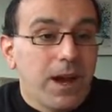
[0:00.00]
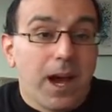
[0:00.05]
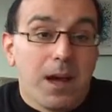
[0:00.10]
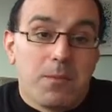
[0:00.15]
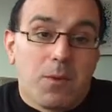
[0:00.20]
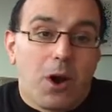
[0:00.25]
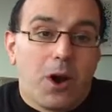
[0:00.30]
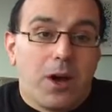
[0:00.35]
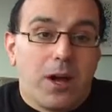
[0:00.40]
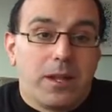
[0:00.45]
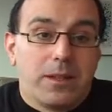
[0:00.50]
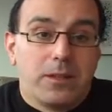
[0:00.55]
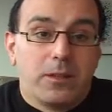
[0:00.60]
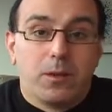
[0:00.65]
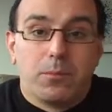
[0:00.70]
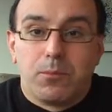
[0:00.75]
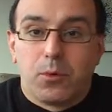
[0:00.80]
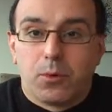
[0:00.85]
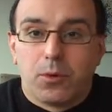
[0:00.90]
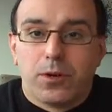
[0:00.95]
I'm on
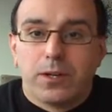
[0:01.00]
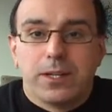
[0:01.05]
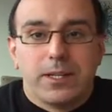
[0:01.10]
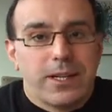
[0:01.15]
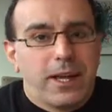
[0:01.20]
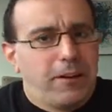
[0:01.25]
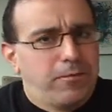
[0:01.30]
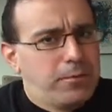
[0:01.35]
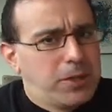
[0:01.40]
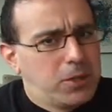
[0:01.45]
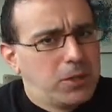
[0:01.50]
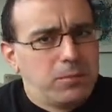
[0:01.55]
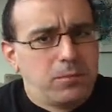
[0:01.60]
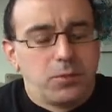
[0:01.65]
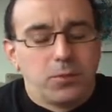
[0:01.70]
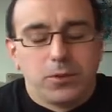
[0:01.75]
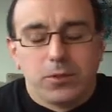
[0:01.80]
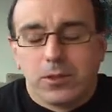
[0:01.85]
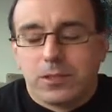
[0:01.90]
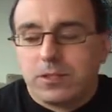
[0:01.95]
the board and have been on
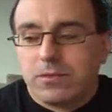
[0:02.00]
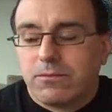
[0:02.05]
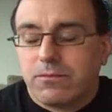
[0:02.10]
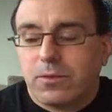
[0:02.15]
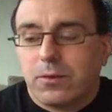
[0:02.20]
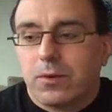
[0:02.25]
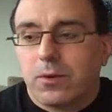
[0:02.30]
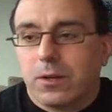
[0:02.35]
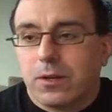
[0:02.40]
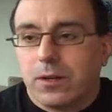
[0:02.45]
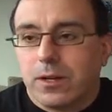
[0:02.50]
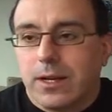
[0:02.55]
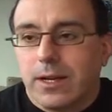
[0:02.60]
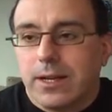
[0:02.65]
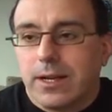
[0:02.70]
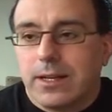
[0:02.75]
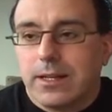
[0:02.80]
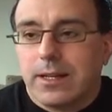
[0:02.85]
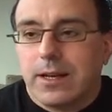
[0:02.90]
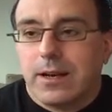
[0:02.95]
boards for
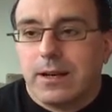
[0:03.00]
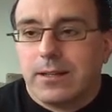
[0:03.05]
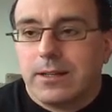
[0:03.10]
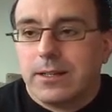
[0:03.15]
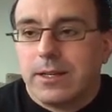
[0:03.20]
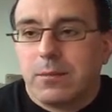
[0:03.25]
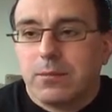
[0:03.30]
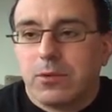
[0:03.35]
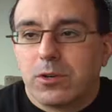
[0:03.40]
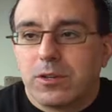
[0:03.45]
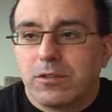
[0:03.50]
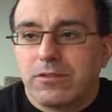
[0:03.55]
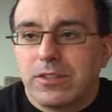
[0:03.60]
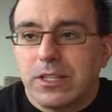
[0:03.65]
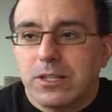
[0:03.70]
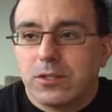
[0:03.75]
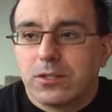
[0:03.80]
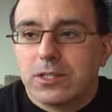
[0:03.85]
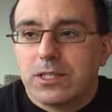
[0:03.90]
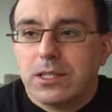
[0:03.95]
a uh, number of
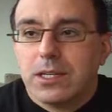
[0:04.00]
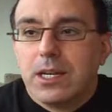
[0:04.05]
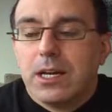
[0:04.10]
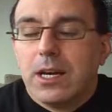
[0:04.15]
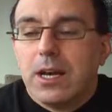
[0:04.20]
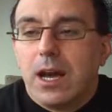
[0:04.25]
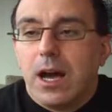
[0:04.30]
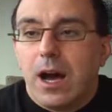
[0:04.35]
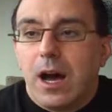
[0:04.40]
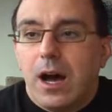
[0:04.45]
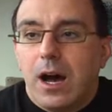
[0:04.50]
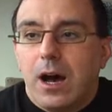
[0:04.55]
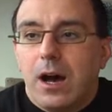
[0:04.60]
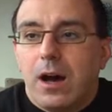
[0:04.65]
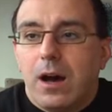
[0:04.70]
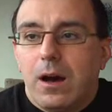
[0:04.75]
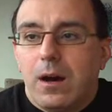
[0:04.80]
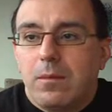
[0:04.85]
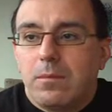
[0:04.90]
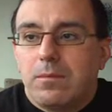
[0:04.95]
years.
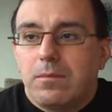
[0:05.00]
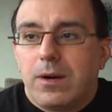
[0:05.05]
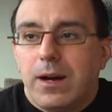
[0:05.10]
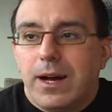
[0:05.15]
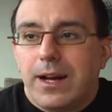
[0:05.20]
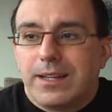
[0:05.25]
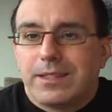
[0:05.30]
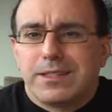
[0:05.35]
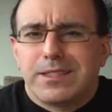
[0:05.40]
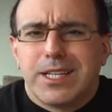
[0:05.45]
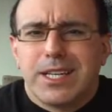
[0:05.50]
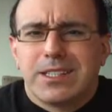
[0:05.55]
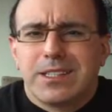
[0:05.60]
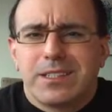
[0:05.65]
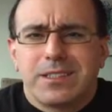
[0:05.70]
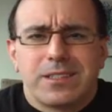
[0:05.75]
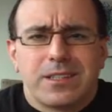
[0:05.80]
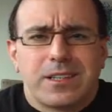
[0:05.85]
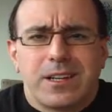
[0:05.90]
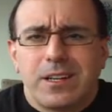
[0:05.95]
Um, I
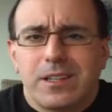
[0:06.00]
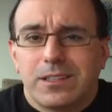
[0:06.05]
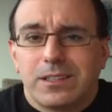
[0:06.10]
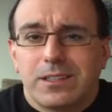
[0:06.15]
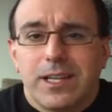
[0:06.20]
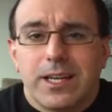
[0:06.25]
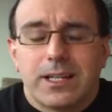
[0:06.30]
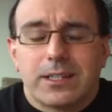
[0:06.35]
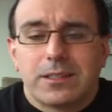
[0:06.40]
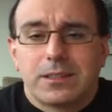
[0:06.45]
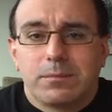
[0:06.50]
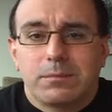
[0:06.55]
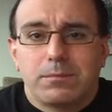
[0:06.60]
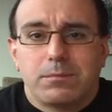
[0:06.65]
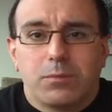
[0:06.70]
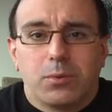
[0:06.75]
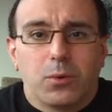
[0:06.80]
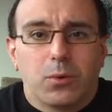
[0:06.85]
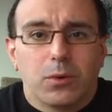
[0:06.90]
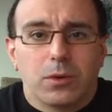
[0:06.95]
tended to collect
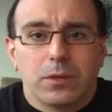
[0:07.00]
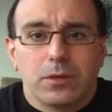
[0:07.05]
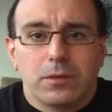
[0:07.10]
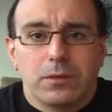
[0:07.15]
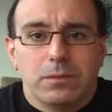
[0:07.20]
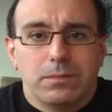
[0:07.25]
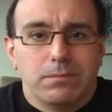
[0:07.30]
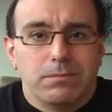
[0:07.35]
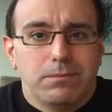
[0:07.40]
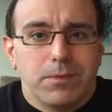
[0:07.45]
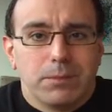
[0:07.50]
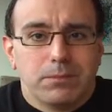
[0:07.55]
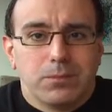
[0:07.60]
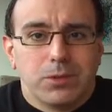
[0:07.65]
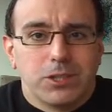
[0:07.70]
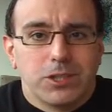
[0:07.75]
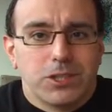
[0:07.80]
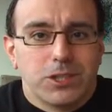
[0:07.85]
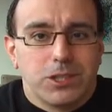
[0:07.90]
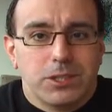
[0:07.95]
board
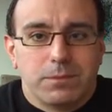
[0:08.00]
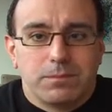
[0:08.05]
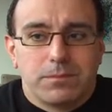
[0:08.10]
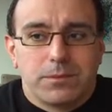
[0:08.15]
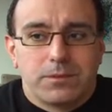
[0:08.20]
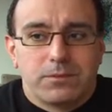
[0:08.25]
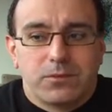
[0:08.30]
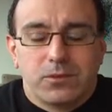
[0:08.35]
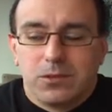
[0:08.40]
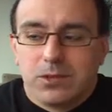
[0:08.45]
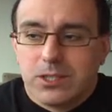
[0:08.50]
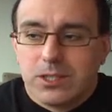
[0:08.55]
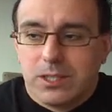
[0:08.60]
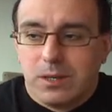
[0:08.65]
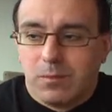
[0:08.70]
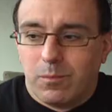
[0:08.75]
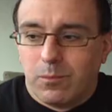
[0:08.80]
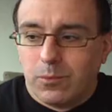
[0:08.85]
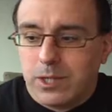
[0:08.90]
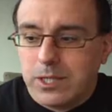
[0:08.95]
memberships for
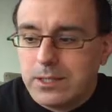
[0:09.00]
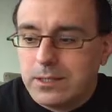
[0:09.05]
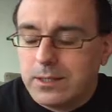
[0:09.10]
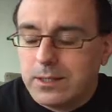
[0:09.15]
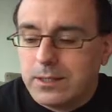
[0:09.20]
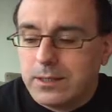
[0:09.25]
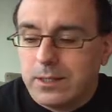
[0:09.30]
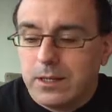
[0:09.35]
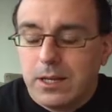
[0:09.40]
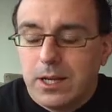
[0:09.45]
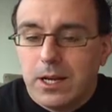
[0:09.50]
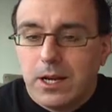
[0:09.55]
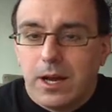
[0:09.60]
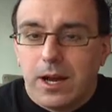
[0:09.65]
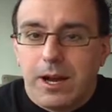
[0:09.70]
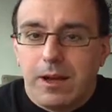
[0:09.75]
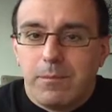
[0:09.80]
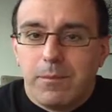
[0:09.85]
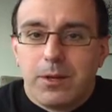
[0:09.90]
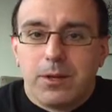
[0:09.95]
some reason.
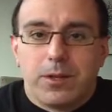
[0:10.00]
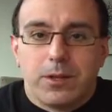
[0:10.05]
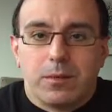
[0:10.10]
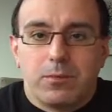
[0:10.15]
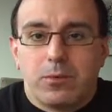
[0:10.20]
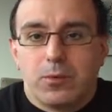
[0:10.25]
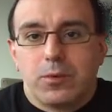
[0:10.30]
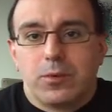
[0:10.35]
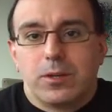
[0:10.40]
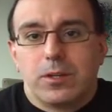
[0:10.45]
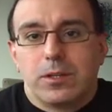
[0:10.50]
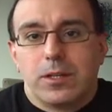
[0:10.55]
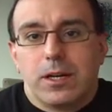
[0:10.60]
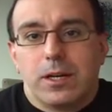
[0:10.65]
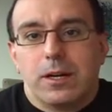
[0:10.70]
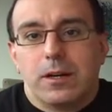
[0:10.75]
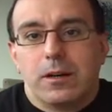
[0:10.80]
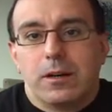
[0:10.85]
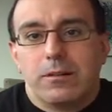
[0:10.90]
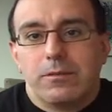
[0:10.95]
I've been on the board
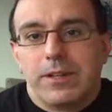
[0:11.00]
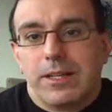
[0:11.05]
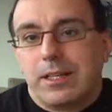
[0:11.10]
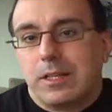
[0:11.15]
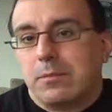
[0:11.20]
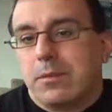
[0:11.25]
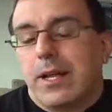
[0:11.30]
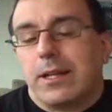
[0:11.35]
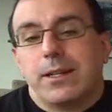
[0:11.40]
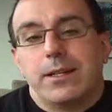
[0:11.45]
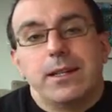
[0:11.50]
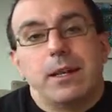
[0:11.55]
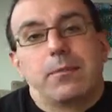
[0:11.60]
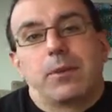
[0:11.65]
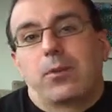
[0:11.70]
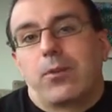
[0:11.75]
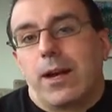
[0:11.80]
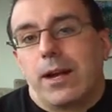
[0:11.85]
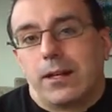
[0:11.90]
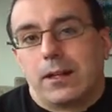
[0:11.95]
of independent
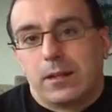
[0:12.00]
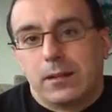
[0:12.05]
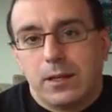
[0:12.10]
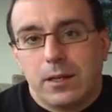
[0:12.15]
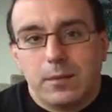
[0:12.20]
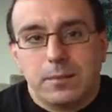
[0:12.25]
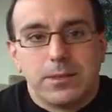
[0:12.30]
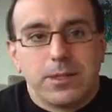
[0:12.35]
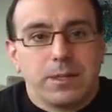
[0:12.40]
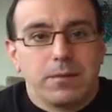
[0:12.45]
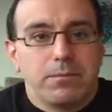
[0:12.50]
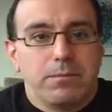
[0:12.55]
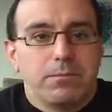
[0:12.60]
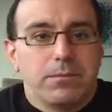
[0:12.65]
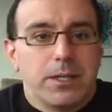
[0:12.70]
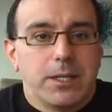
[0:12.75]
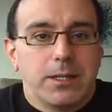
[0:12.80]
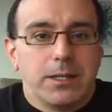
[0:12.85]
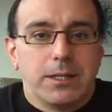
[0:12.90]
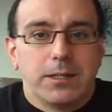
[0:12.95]
Democratic clubs. I've
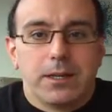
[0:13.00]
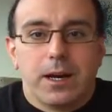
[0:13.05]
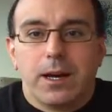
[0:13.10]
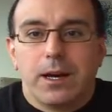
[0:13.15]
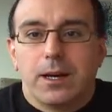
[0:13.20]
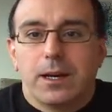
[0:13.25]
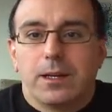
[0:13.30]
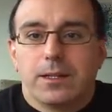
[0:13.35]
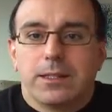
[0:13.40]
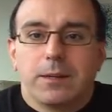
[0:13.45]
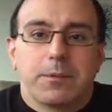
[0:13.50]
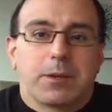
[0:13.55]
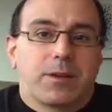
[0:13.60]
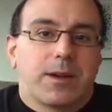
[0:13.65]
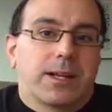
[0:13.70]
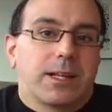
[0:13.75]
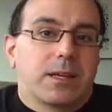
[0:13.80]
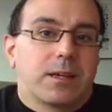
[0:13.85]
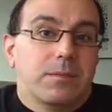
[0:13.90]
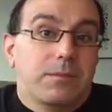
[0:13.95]
been a
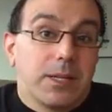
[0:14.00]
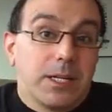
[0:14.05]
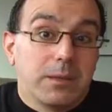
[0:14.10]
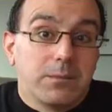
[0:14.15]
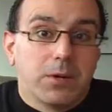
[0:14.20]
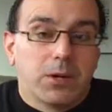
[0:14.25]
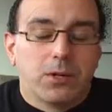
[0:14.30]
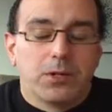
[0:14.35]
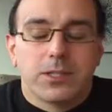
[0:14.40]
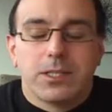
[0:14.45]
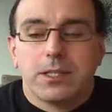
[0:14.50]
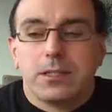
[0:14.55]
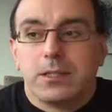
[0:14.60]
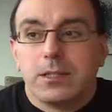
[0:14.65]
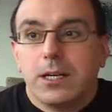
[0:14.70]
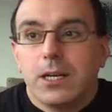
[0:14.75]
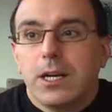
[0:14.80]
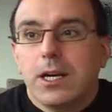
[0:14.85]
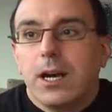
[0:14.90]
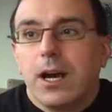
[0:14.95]
Democratic committee person.
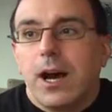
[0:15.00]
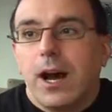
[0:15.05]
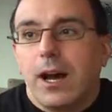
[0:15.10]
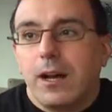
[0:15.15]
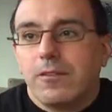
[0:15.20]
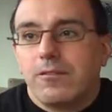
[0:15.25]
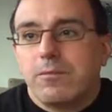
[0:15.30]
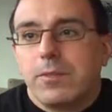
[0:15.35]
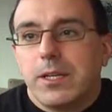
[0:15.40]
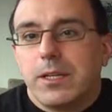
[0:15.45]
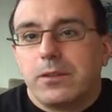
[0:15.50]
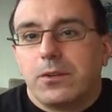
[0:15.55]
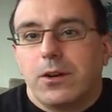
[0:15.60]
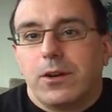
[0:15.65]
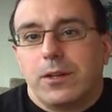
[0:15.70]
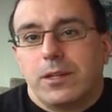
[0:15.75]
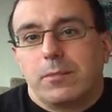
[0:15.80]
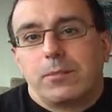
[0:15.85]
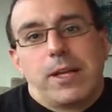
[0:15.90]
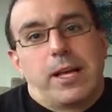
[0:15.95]
I've been
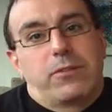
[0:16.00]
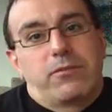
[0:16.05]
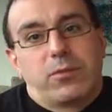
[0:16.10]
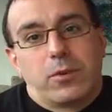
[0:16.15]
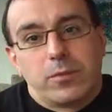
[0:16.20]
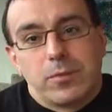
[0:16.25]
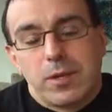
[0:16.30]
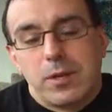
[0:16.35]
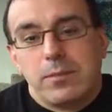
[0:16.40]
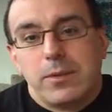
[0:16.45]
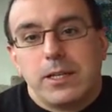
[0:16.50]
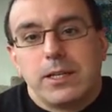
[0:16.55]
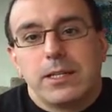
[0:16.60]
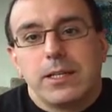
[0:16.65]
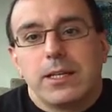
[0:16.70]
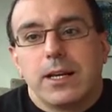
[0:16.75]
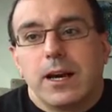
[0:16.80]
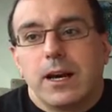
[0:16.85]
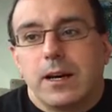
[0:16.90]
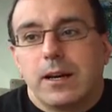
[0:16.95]
on the platform
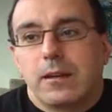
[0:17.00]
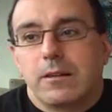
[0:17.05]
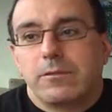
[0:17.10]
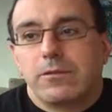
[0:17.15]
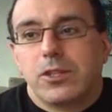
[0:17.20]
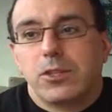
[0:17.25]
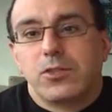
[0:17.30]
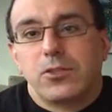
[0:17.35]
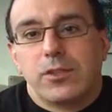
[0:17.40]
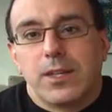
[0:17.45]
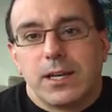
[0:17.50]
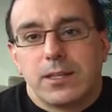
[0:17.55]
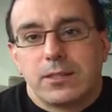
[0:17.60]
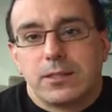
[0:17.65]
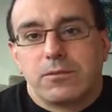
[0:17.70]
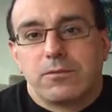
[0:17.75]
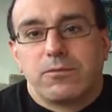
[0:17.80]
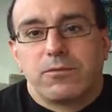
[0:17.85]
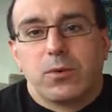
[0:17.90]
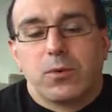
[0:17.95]
committee of the
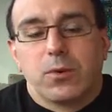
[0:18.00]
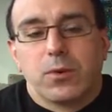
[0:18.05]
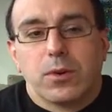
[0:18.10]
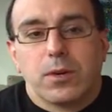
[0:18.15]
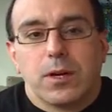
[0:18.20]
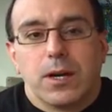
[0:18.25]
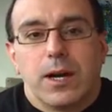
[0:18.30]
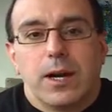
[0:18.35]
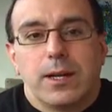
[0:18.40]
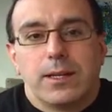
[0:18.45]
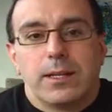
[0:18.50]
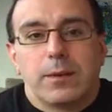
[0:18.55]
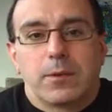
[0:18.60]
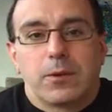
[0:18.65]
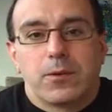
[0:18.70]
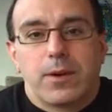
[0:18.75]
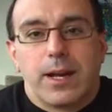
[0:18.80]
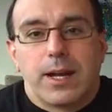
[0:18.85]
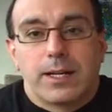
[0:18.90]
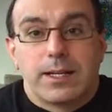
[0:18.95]
2004 uh,
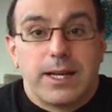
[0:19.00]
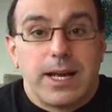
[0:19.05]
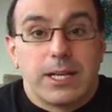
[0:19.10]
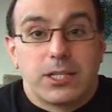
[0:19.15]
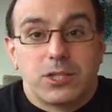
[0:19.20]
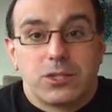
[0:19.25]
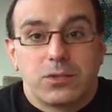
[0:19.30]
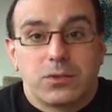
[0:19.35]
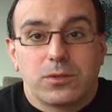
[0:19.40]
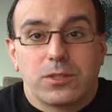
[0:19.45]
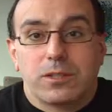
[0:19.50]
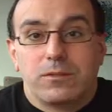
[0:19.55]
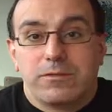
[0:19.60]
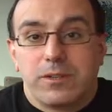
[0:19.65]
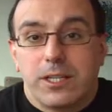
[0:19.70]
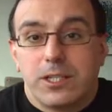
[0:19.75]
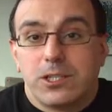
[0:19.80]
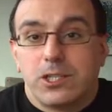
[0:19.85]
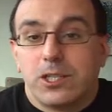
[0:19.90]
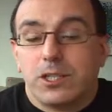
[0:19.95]
Democratic National
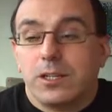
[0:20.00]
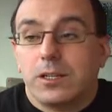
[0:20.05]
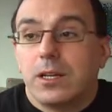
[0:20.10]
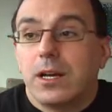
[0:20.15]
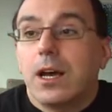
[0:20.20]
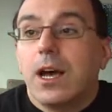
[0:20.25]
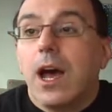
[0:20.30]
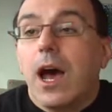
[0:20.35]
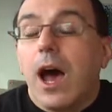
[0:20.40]
Convention.